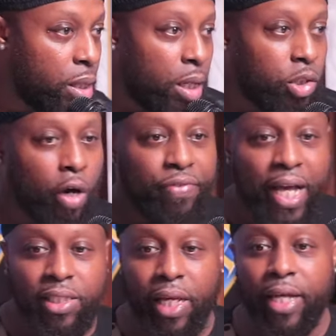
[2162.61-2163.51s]
So if they
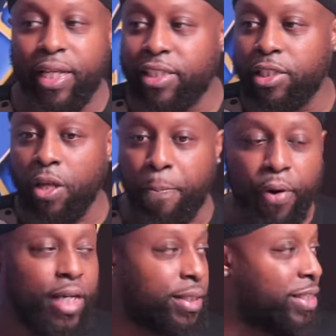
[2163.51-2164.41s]
say, this is the
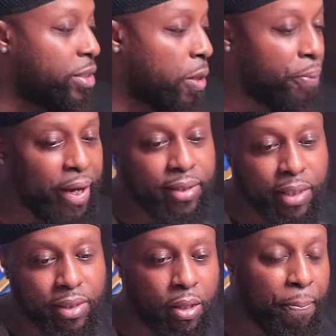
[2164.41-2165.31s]
priest, this is the priest,
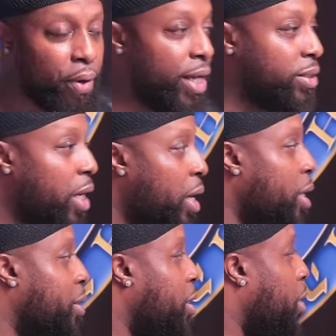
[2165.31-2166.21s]
this is the priest,
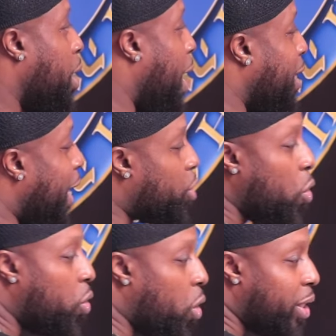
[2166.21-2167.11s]
and they
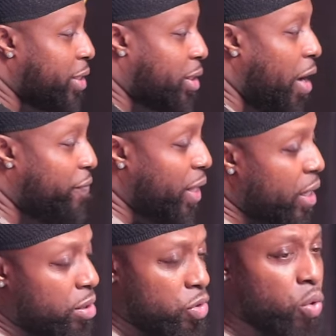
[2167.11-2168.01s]
doing all this stuff, and they
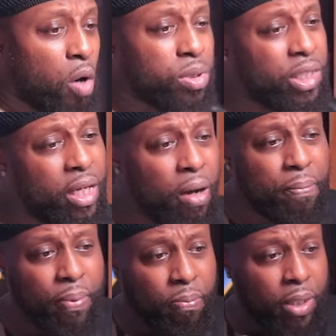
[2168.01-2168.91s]
you don't see
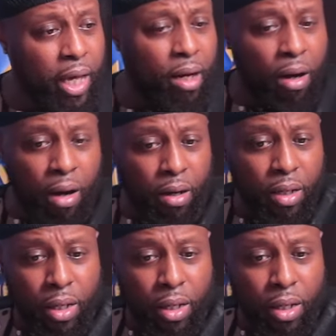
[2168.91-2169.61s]
them get uh,